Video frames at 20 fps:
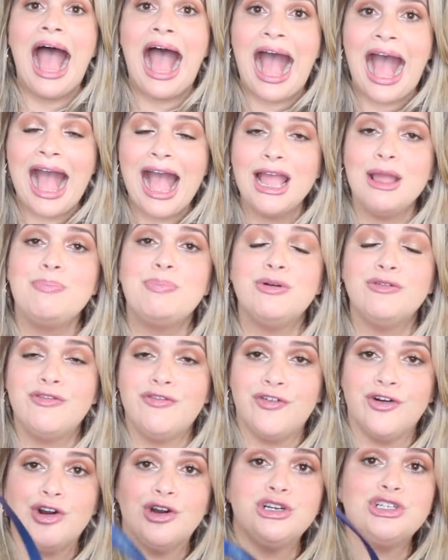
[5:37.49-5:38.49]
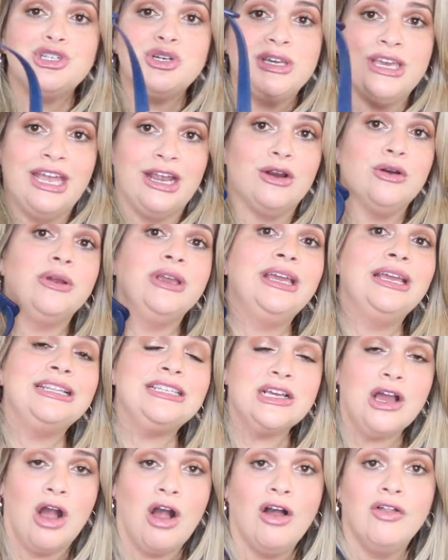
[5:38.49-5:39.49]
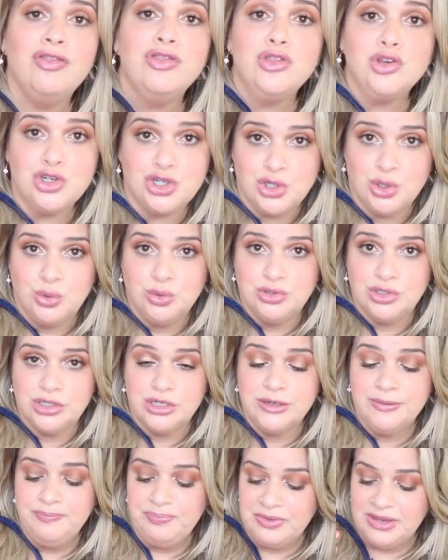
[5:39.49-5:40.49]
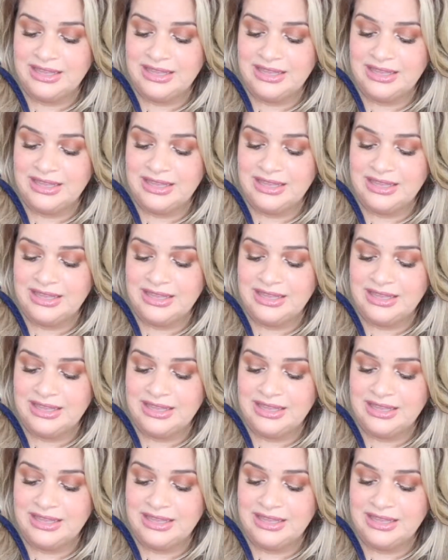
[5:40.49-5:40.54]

I prefer to carry it on the shoulder.